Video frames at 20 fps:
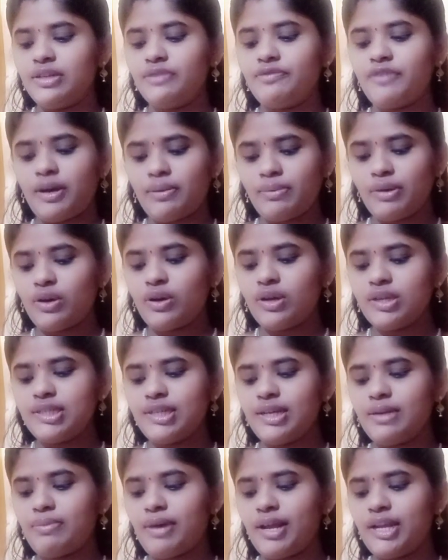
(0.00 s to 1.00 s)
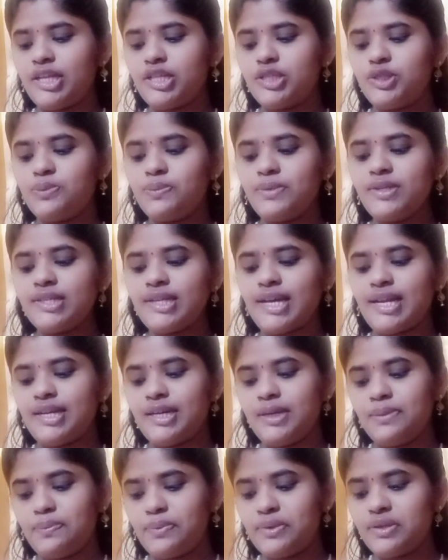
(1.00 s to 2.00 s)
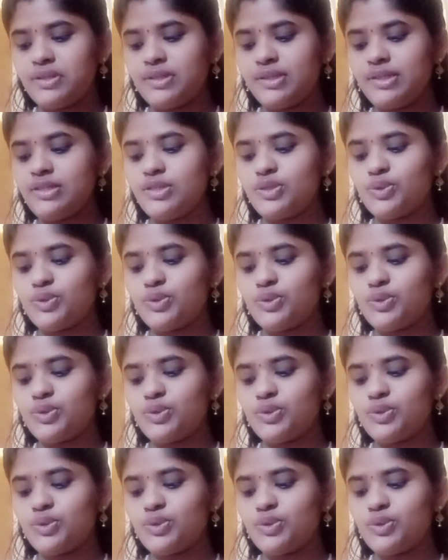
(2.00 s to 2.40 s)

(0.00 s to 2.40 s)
pharmacological management, antidepressant,